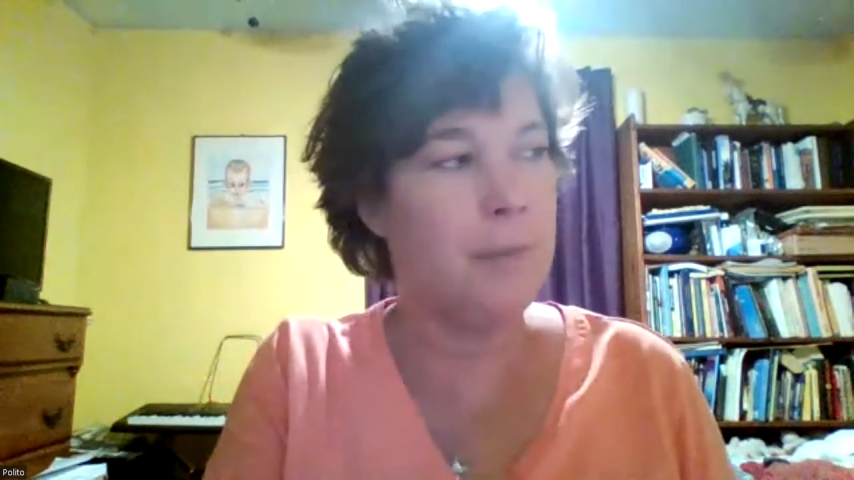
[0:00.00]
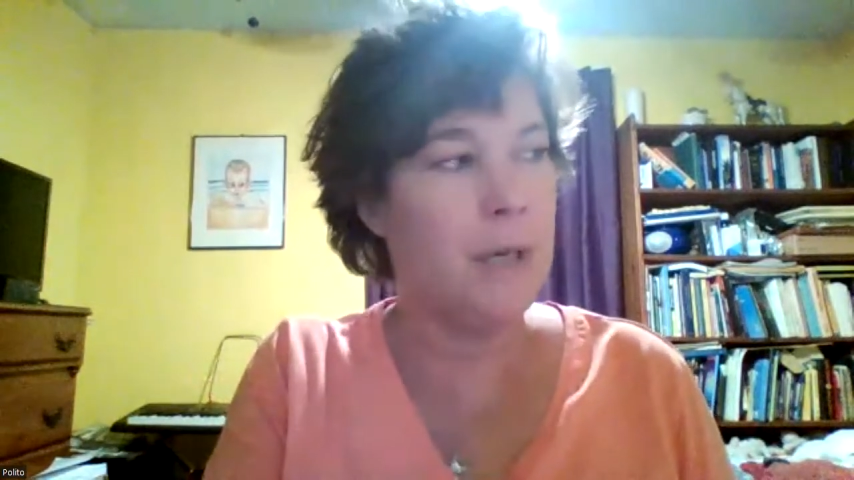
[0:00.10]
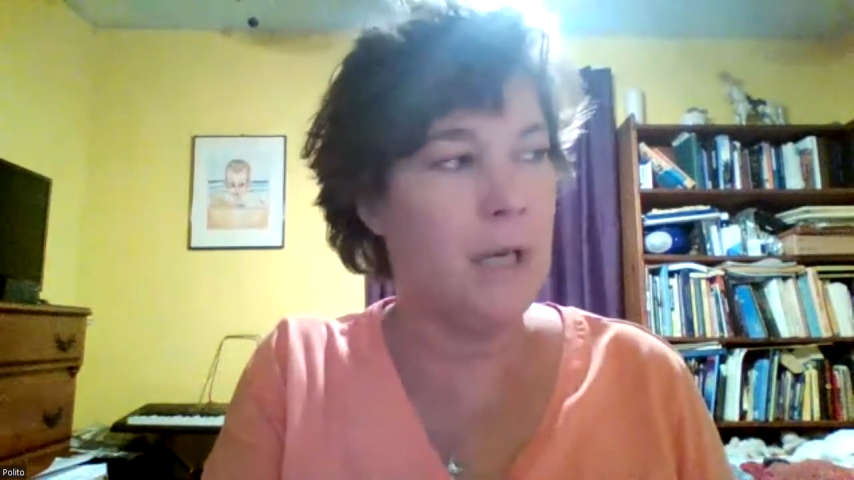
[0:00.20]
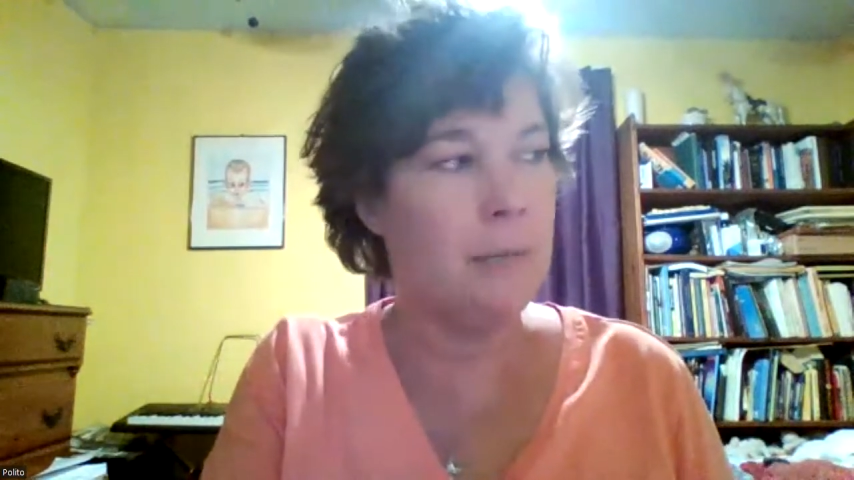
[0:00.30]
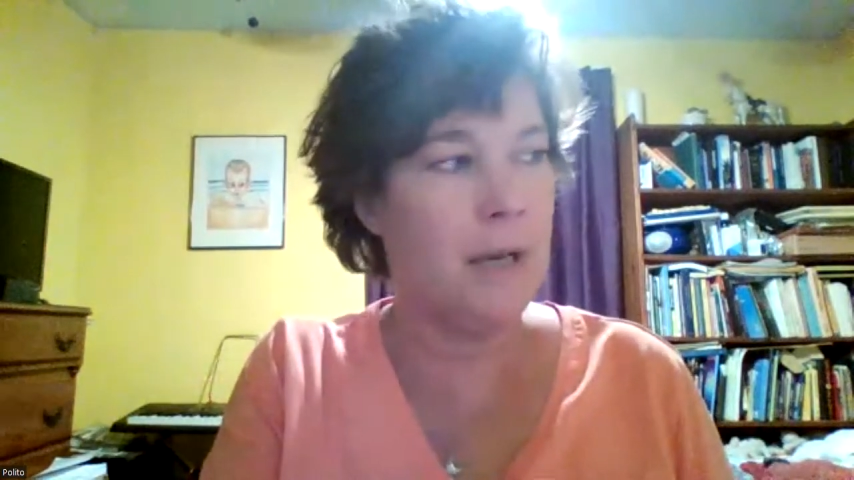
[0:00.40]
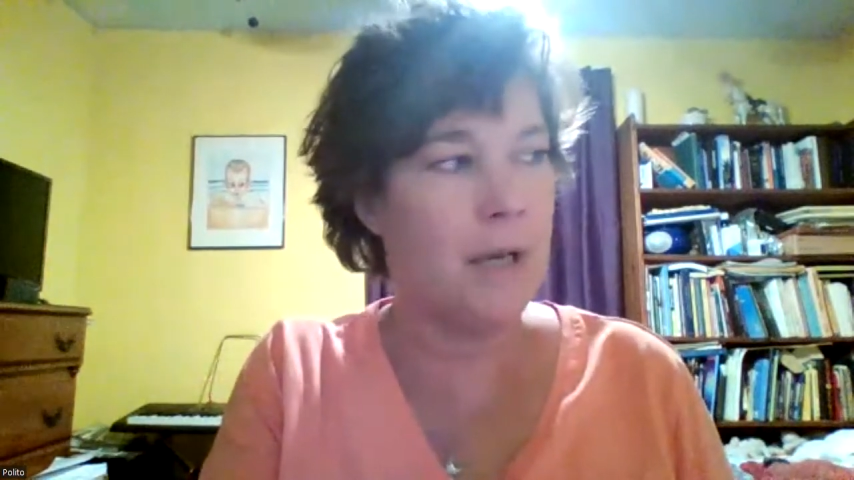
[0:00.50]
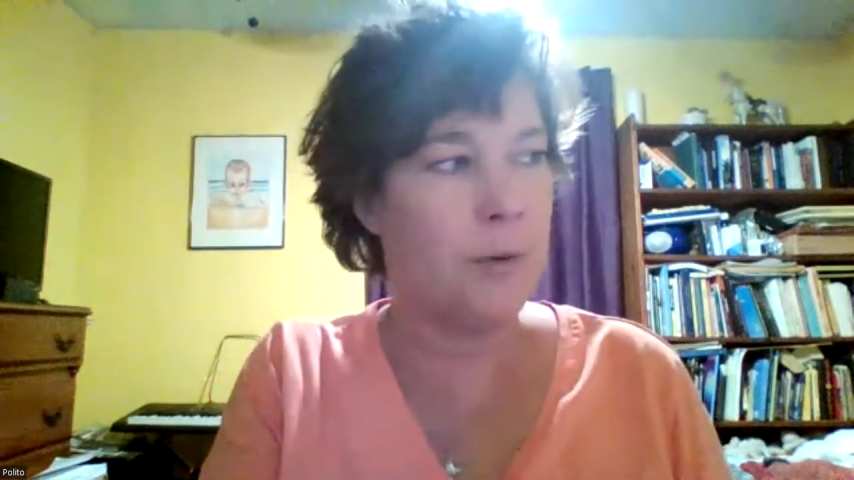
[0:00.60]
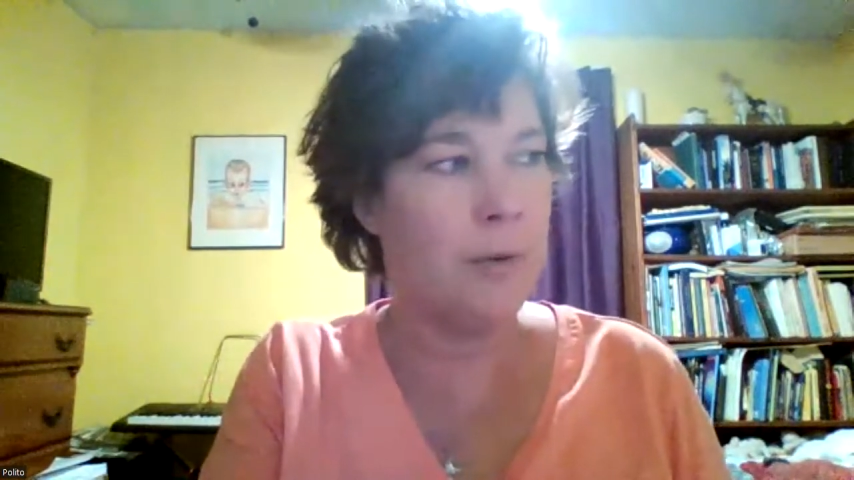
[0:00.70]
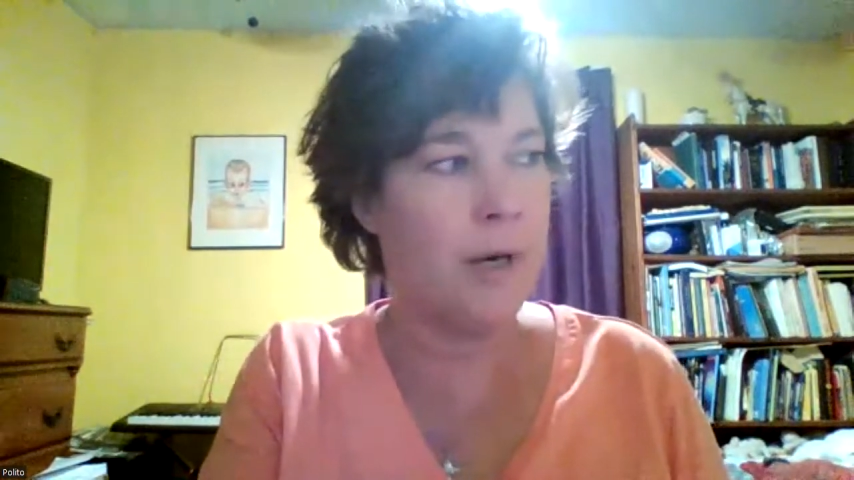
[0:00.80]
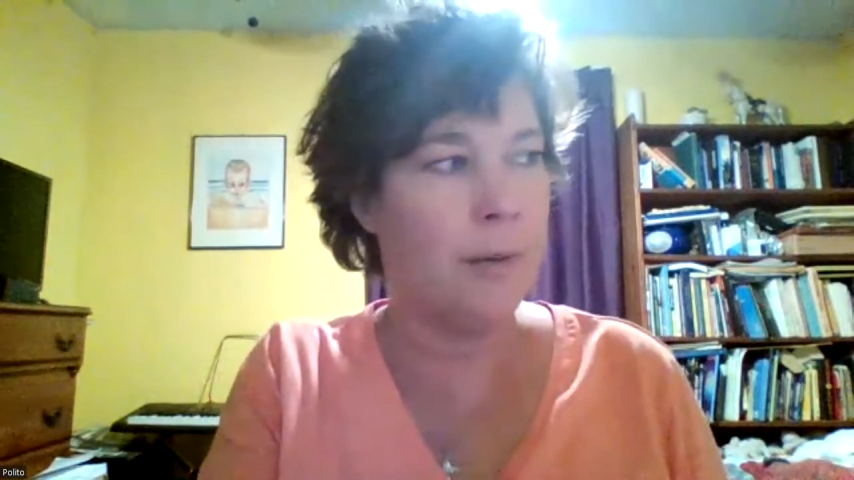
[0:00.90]
being in my
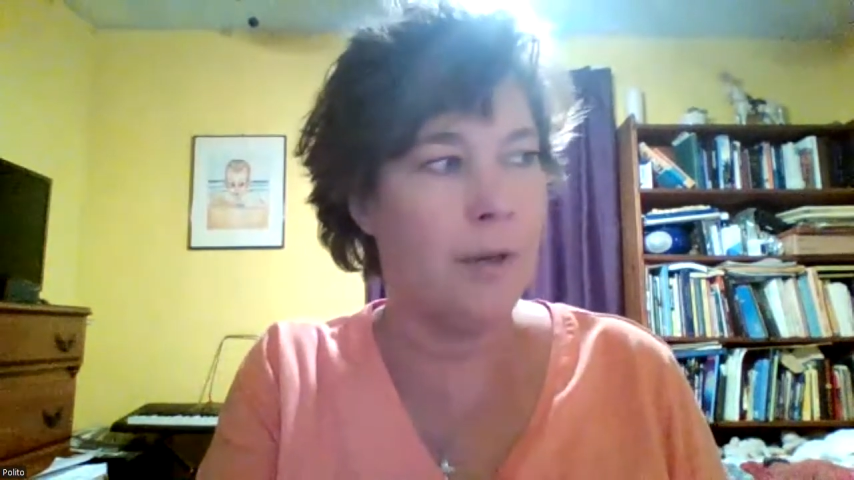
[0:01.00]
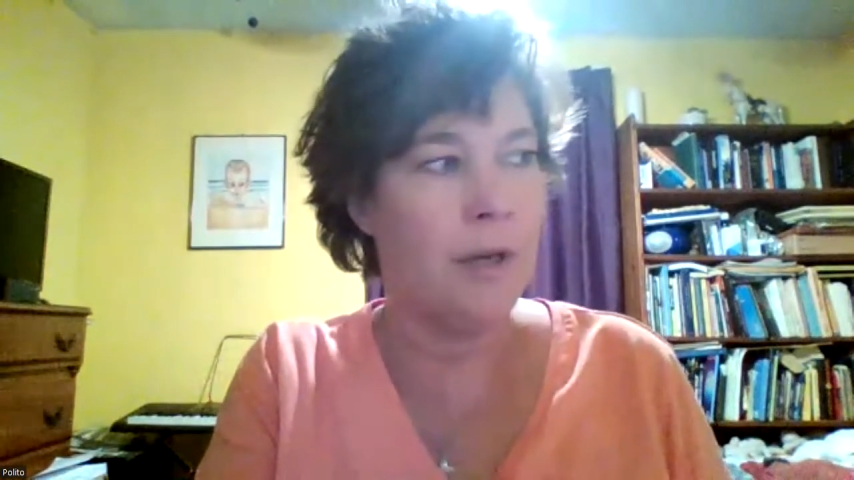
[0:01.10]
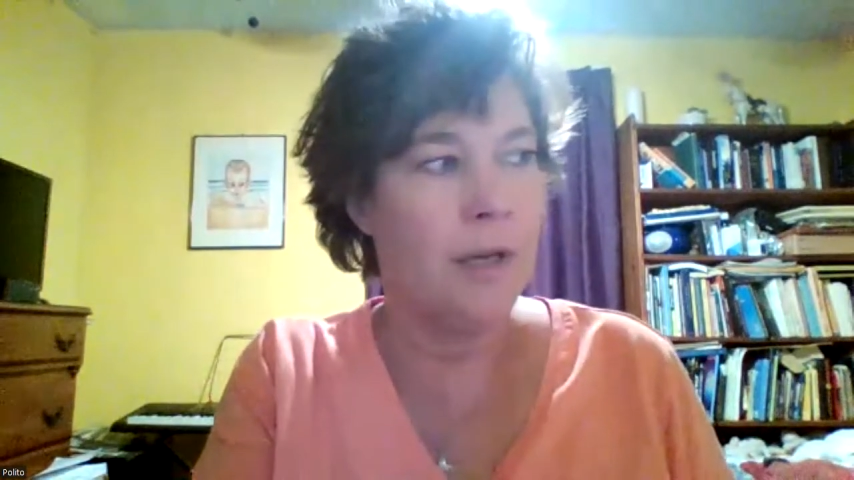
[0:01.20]
crib.